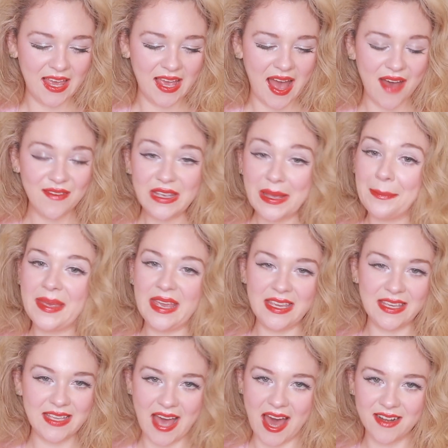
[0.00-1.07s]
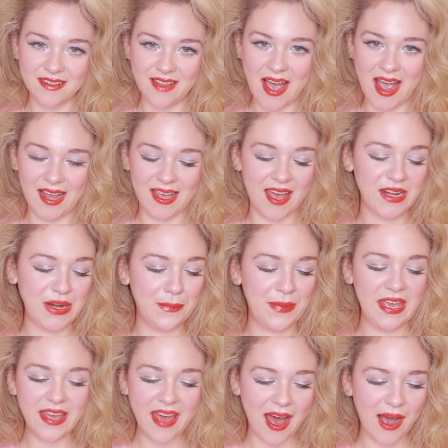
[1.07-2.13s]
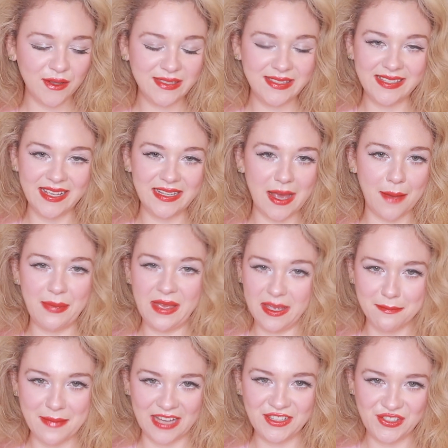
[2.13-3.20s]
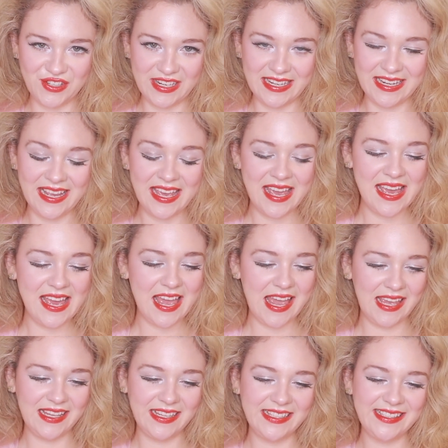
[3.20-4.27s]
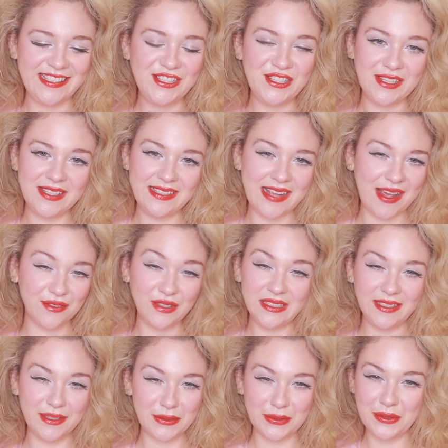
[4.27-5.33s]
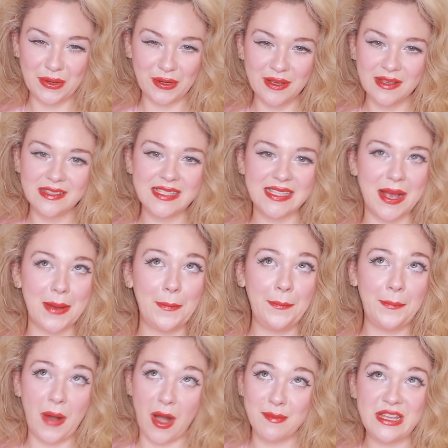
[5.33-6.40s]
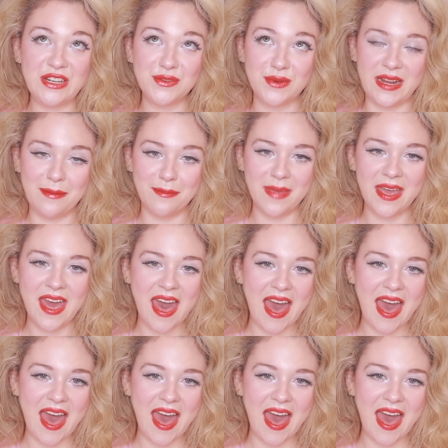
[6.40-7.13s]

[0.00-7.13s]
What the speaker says: Having a pink Cadillac and a pink house and a pink mansion is just every little girl's Barbie dream.